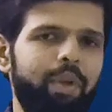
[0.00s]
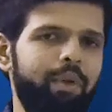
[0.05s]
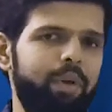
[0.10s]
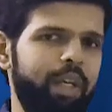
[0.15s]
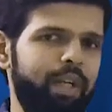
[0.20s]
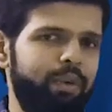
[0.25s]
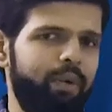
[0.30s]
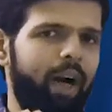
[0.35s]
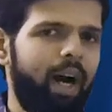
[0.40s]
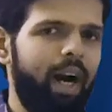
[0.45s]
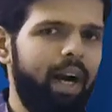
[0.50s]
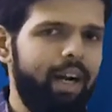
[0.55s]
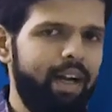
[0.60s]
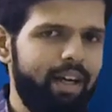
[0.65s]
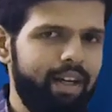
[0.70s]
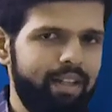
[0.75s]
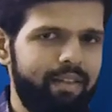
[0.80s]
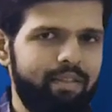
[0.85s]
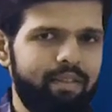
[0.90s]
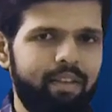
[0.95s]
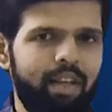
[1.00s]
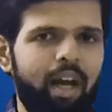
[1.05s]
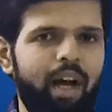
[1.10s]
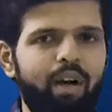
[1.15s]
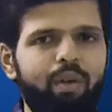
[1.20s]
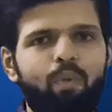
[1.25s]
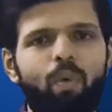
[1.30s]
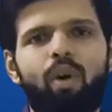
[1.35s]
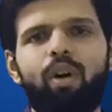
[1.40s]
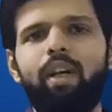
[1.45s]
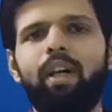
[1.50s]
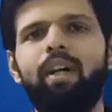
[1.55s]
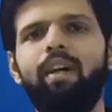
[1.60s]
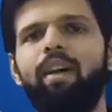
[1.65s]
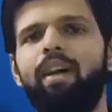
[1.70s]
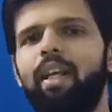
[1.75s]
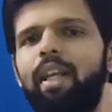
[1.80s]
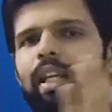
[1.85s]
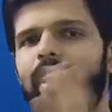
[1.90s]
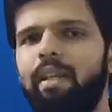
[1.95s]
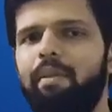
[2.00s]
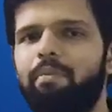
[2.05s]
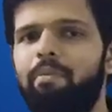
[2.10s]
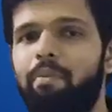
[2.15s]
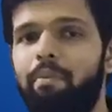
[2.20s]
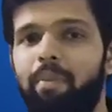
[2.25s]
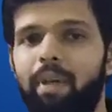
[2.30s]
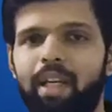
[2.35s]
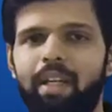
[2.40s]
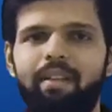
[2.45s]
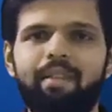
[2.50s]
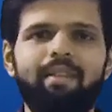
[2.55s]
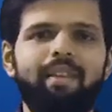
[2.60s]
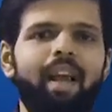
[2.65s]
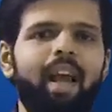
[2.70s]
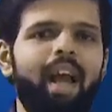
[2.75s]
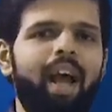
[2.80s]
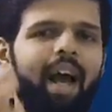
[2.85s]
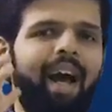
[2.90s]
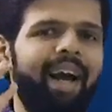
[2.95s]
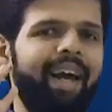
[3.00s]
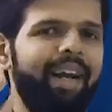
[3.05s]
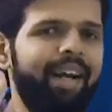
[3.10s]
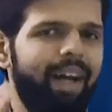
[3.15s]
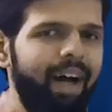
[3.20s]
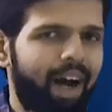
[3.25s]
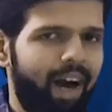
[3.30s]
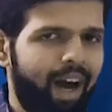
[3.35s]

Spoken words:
You need to understand what it really means and